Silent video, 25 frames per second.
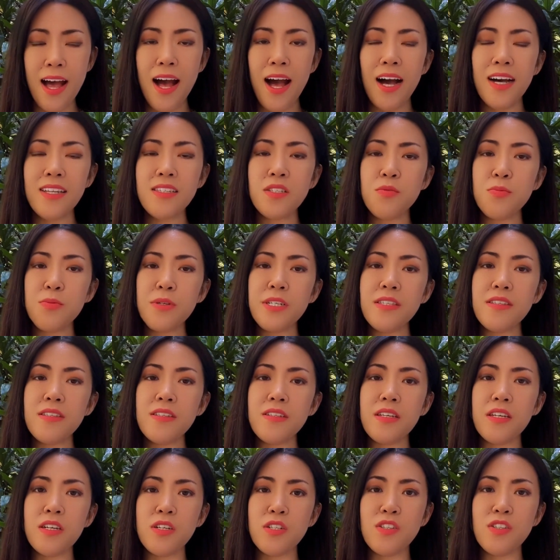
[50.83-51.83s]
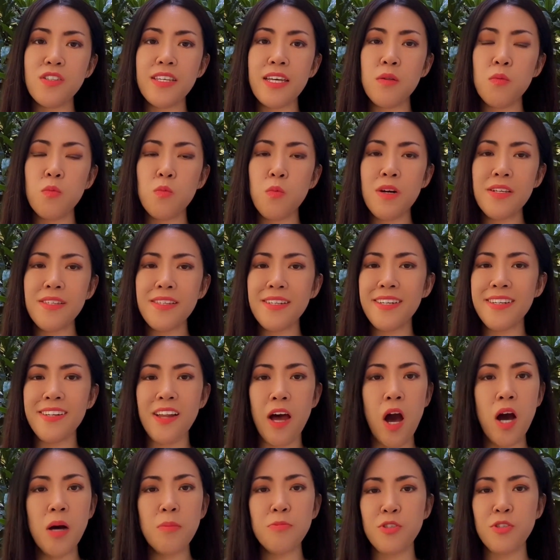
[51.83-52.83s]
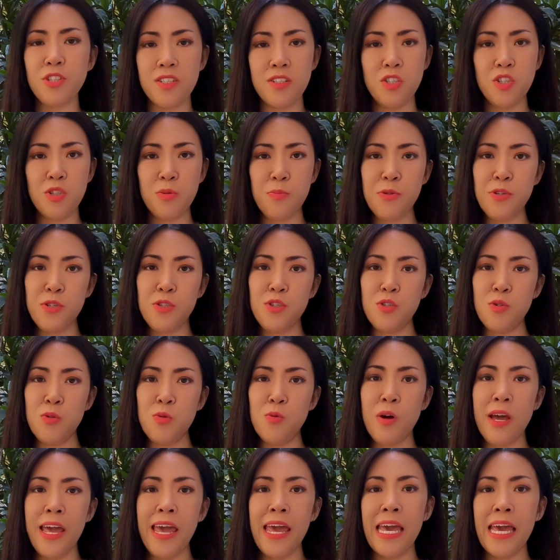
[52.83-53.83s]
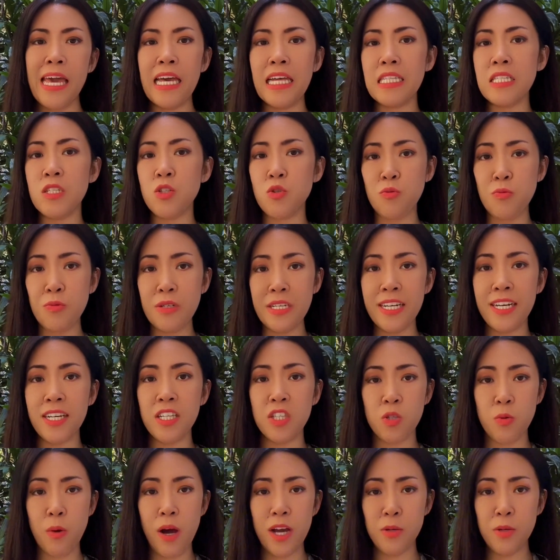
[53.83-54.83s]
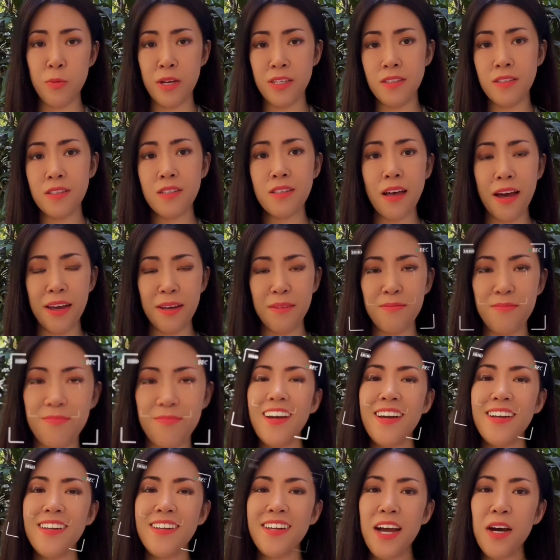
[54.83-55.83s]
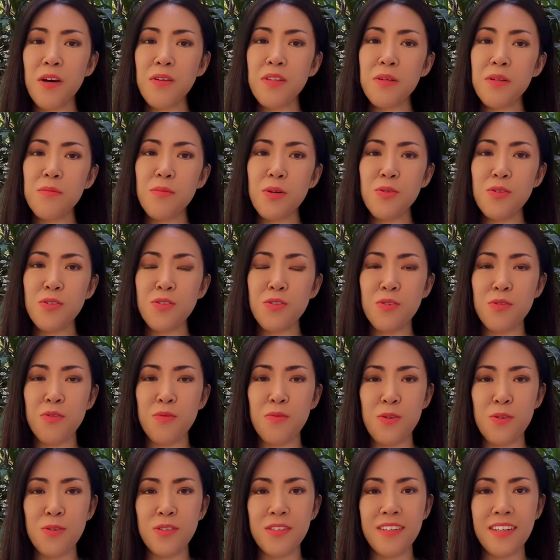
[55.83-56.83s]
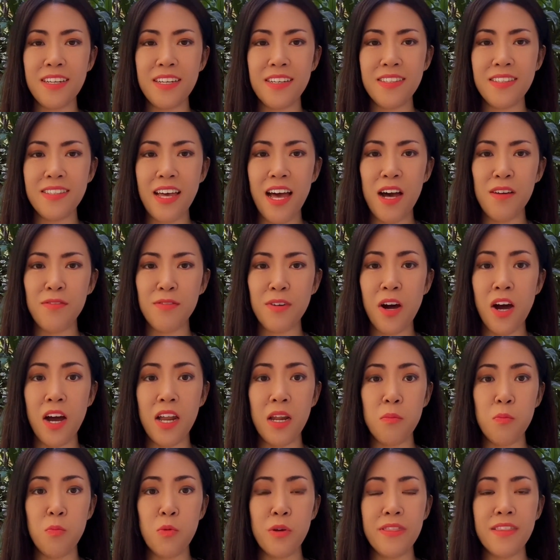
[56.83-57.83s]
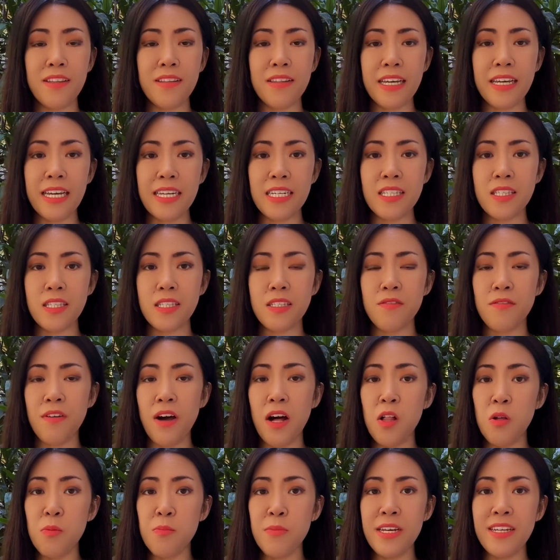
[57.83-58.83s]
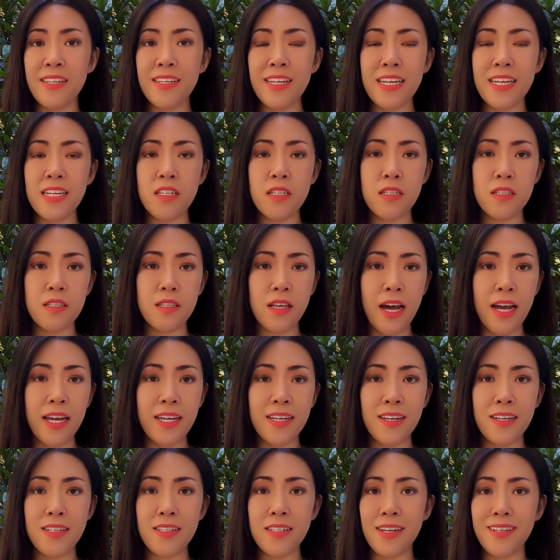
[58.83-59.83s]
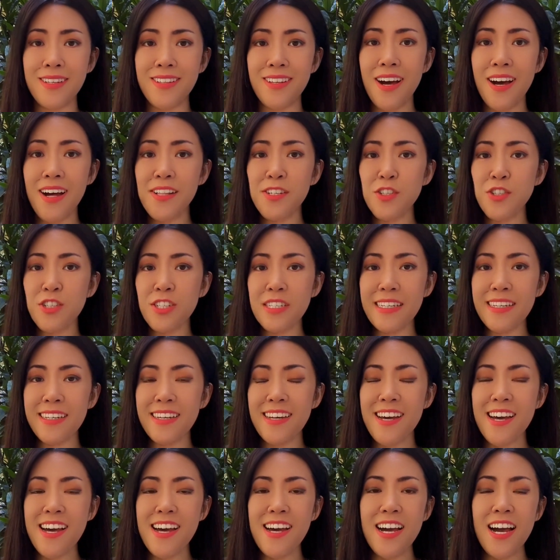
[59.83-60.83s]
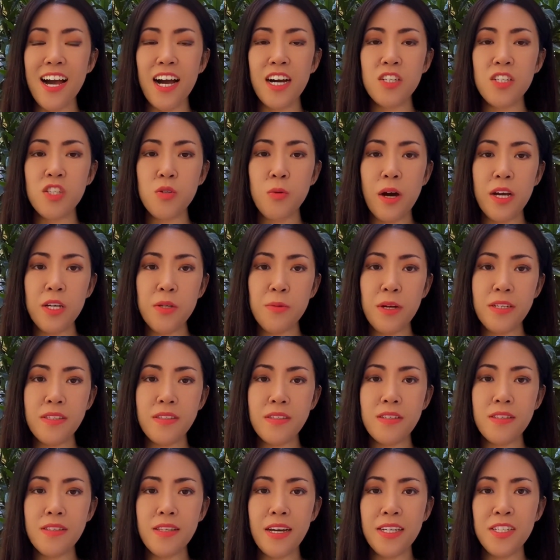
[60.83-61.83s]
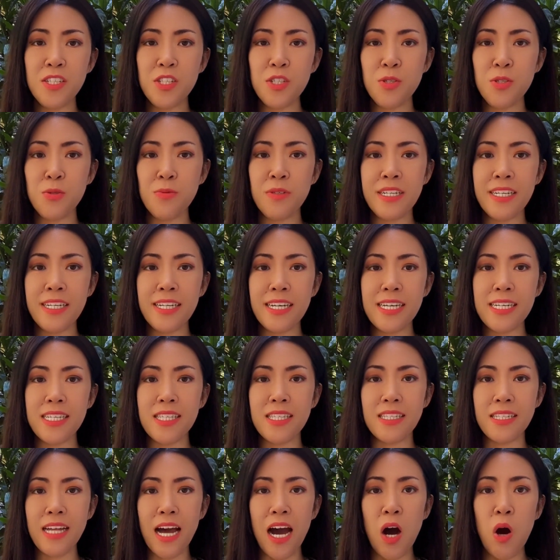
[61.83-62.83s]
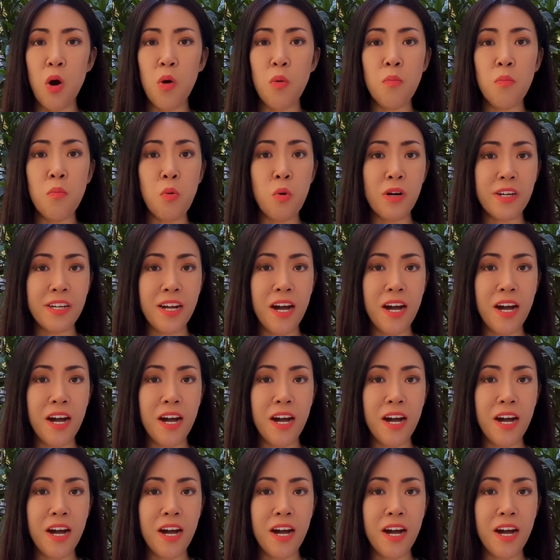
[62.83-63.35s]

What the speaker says: Until recent years, it wasn't an option to pursue a degree in UI/UX design. Now that most universities have caught up with the latest development in design and technology, a UI/UX design degree is now more